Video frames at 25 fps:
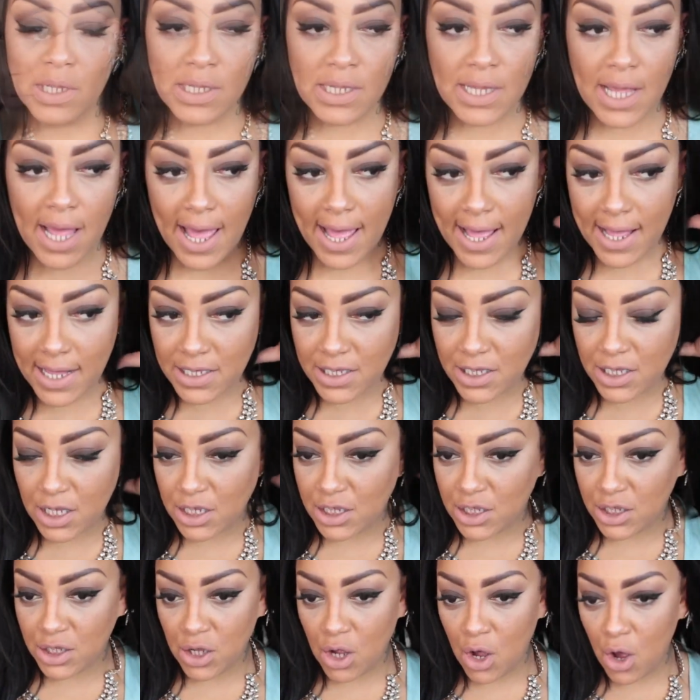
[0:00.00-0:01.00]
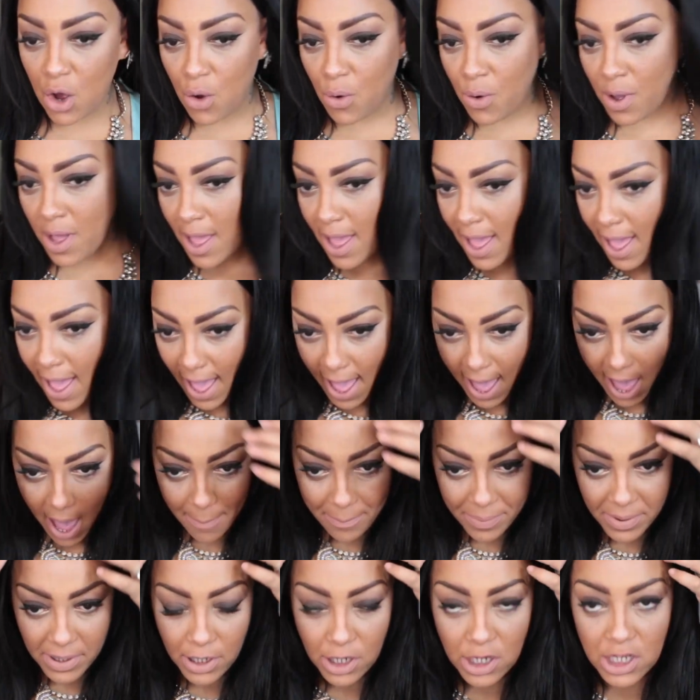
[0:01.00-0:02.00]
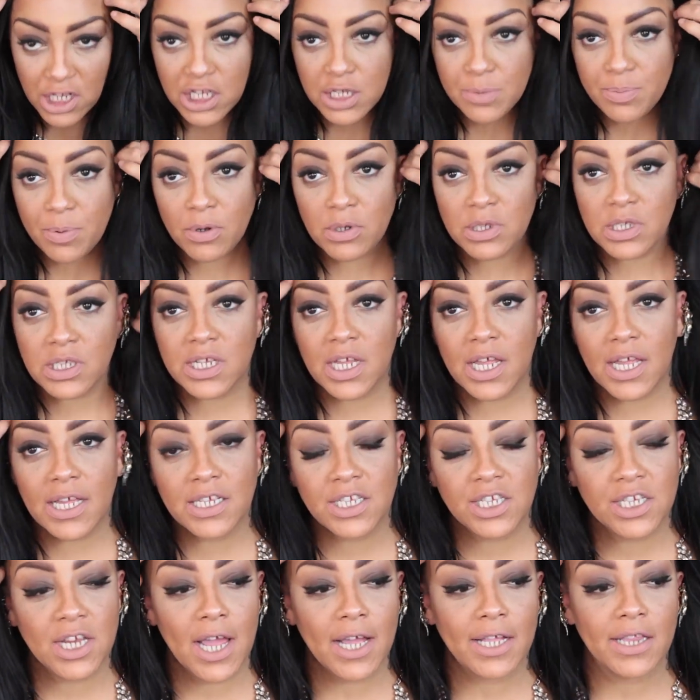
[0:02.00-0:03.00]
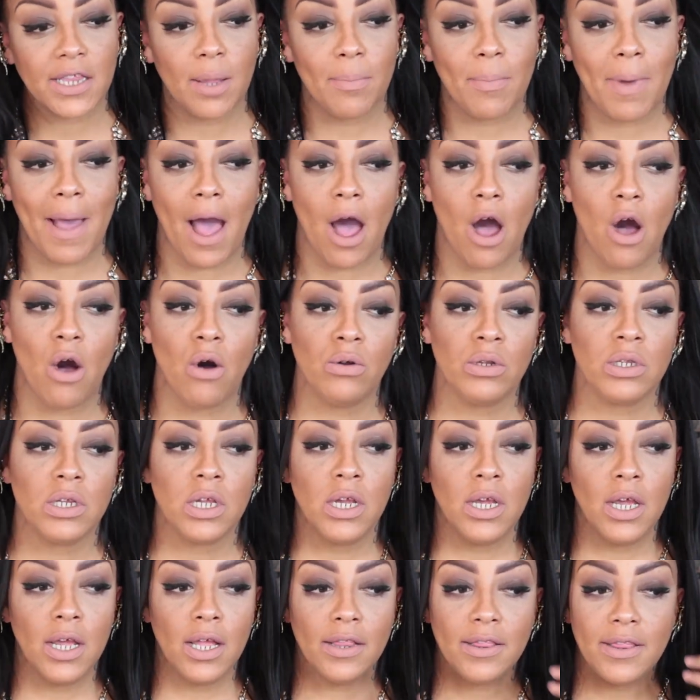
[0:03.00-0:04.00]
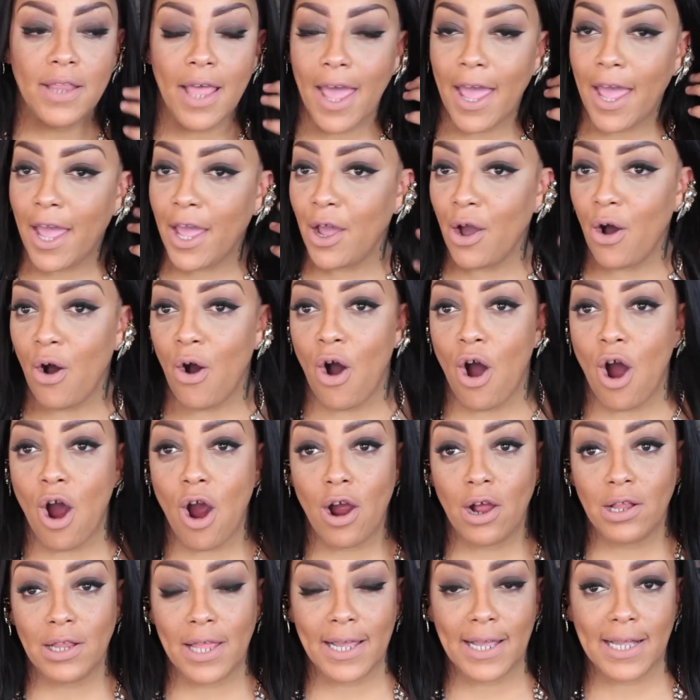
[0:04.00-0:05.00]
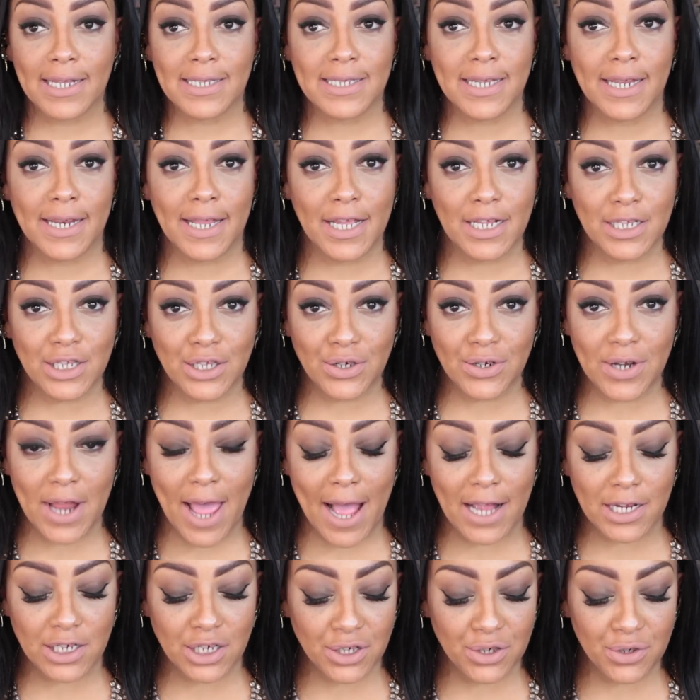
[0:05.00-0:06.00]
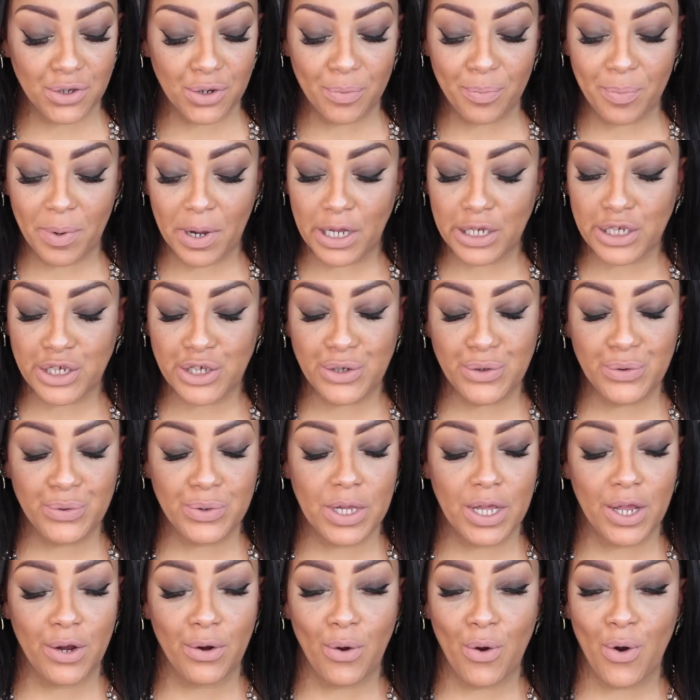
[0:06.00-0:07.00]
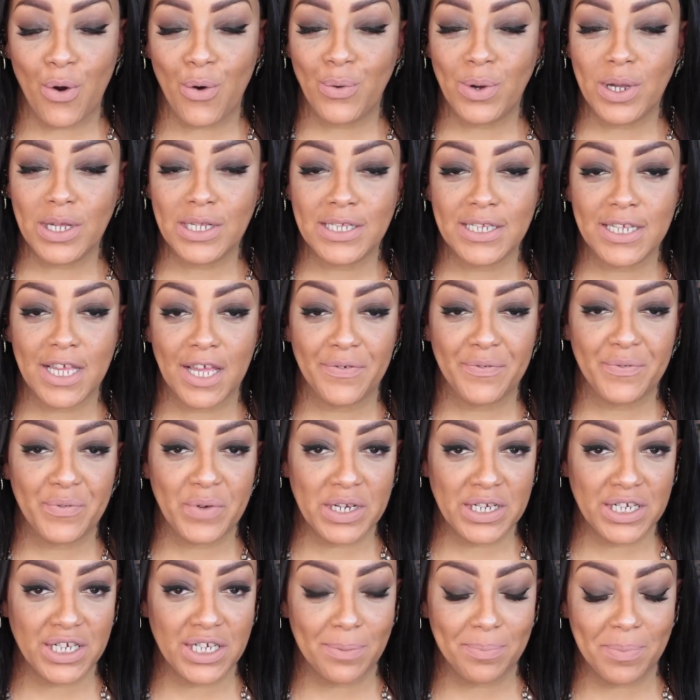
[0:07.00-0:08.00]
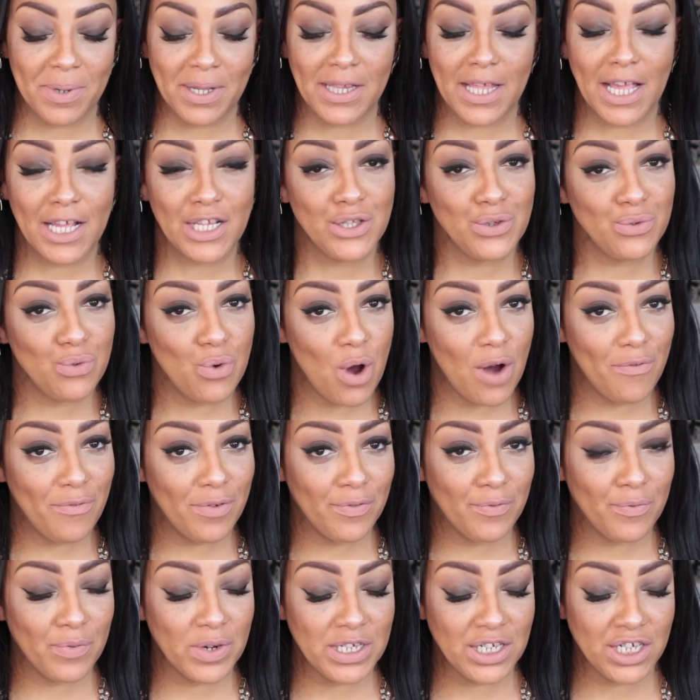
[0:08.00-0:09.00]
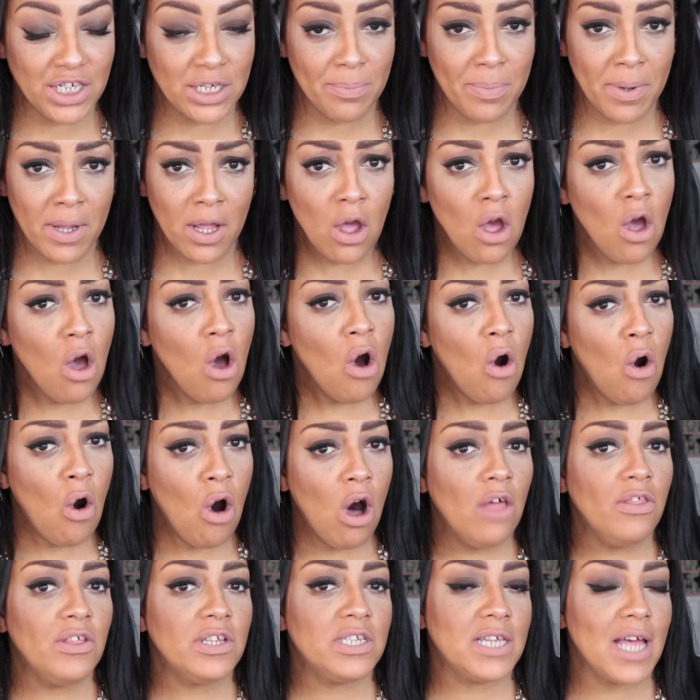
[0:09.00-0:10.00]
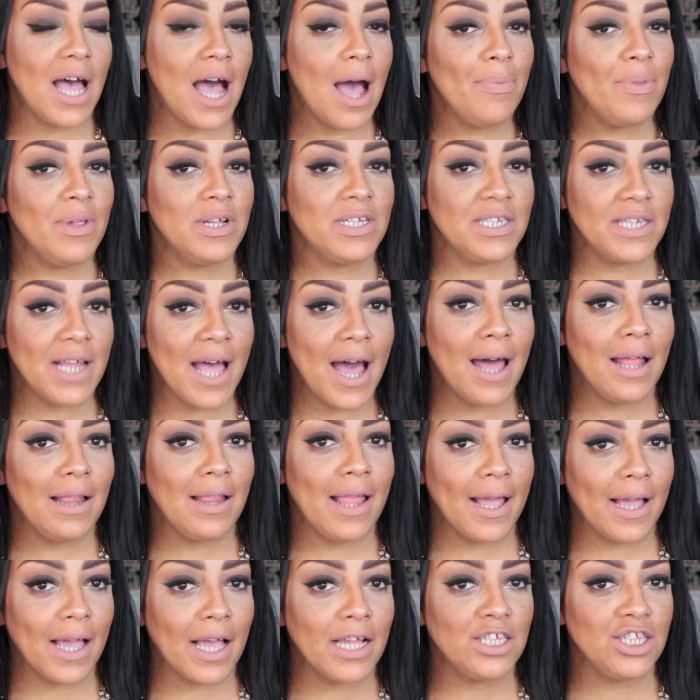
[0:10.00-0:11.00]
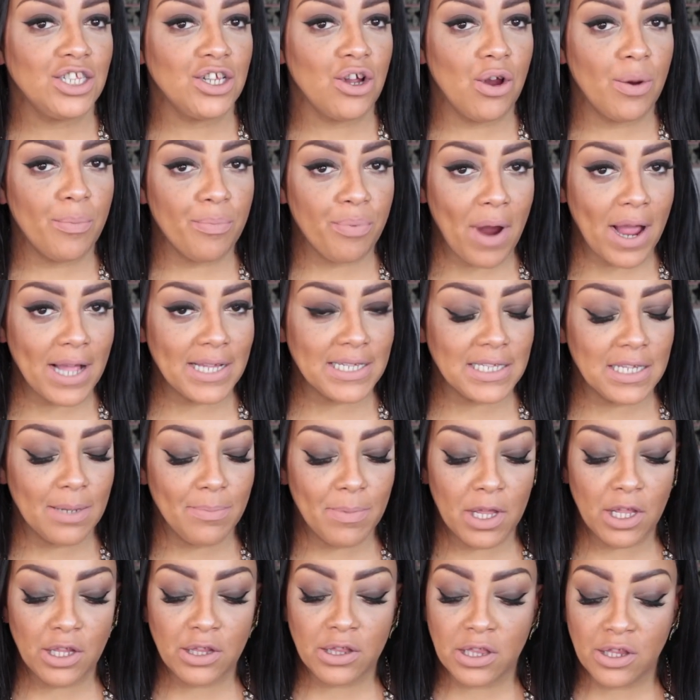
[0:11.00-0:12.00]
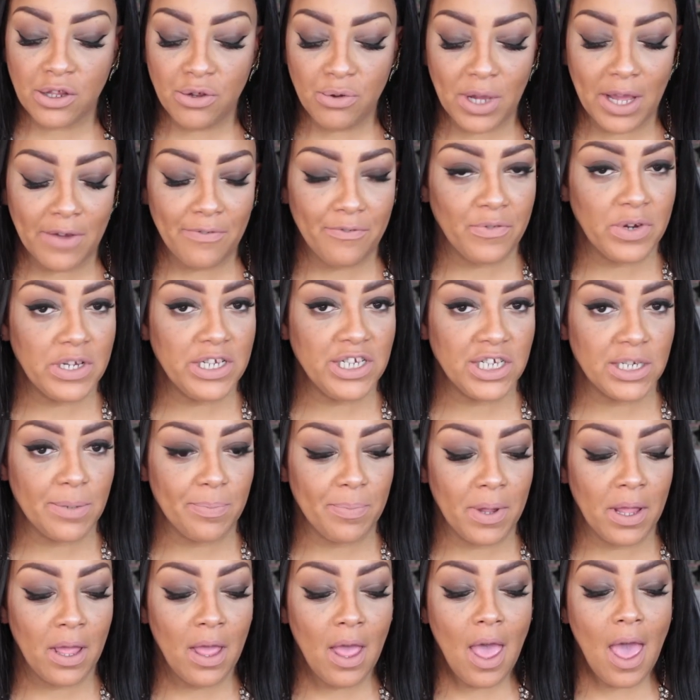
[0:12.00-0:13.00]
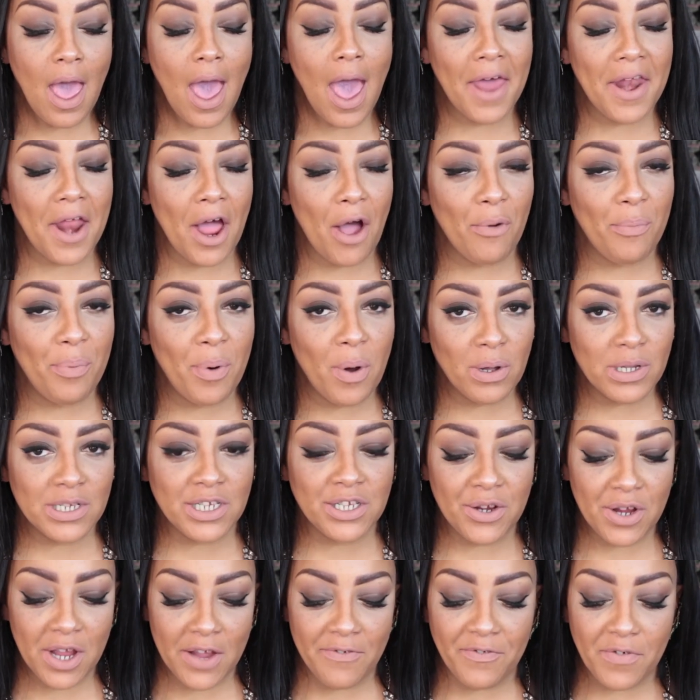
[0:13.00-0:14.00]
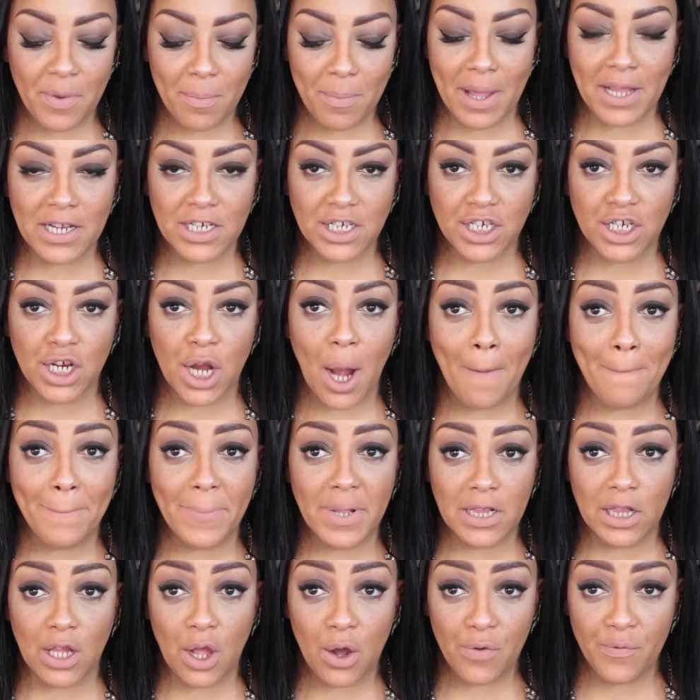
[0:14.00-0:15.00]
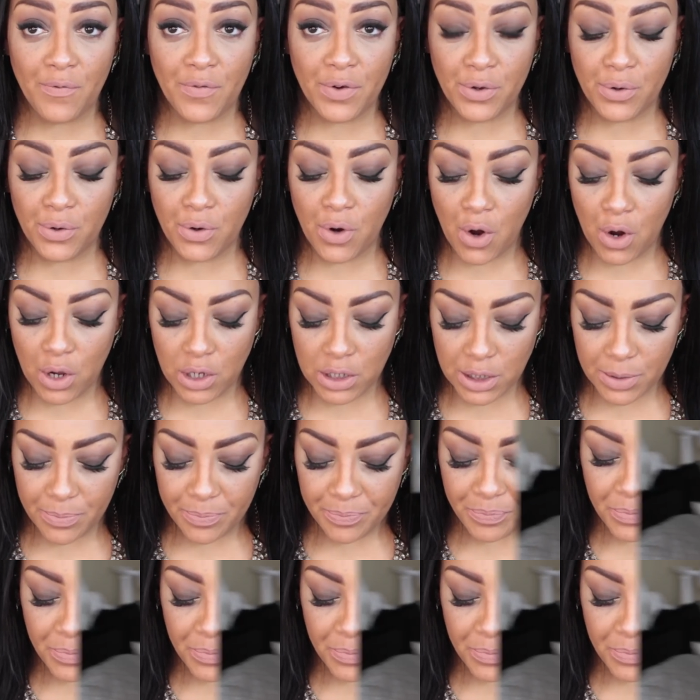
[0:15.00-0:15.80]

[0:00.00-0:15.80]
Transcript: Yes, so Happiness Boutique, check them out. They are, like I said, international, but you can always get free shipping. They do offer free shipping all the time. There's not like a certain price limit. You get free shipping. And I'll post their information below for you girls.